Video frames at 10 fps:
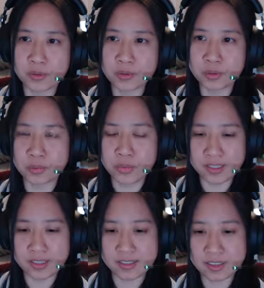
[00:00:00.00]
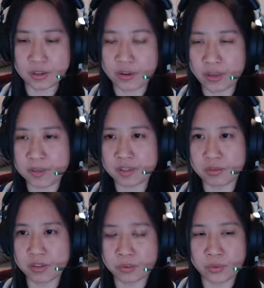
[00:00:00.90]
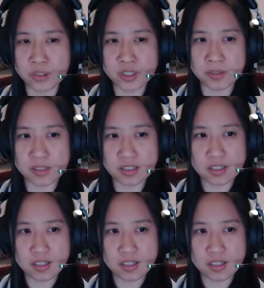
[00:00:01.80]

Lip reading: to really describe it with words, but